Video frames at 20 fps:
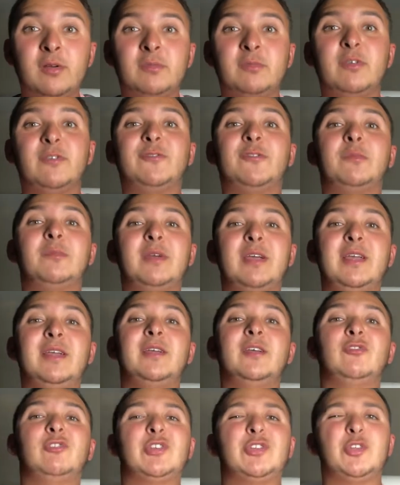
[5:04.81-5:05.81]
But for me,
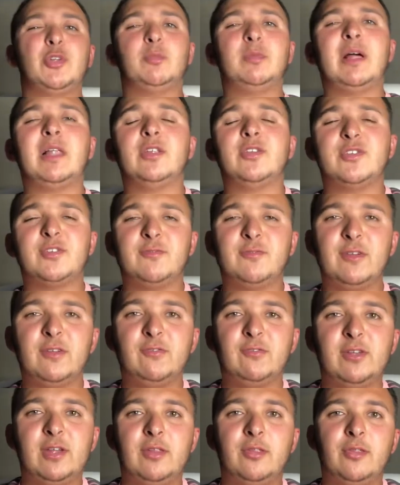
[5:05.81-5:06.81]
Crystal Palace are
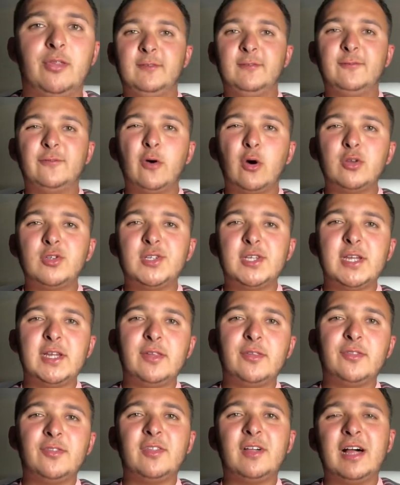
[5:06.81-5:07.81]
15th.
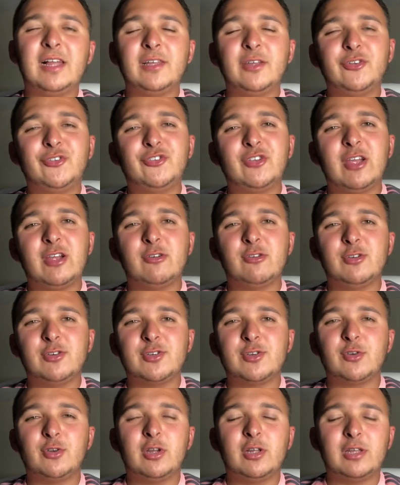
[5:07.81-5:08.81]
14th, Alan Shearer isn't
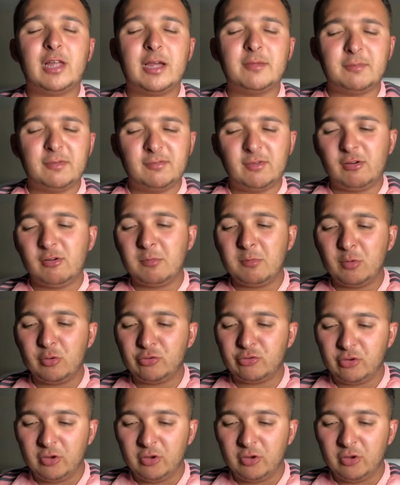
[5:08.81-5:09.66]
going to like me very much.